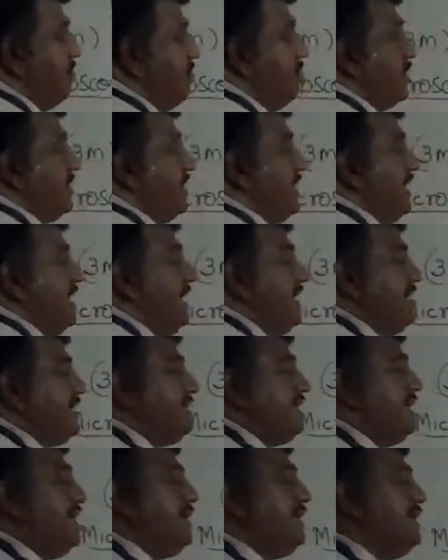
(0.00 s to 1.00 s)

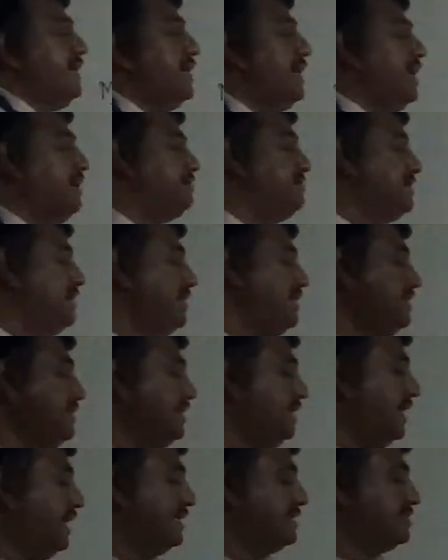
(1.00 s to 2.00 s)
motility of the
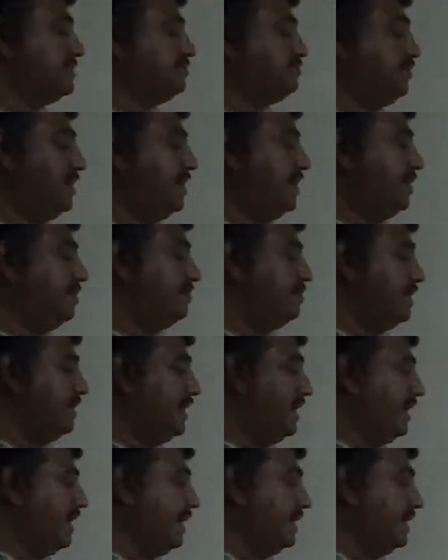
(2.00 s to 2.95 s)
sperm.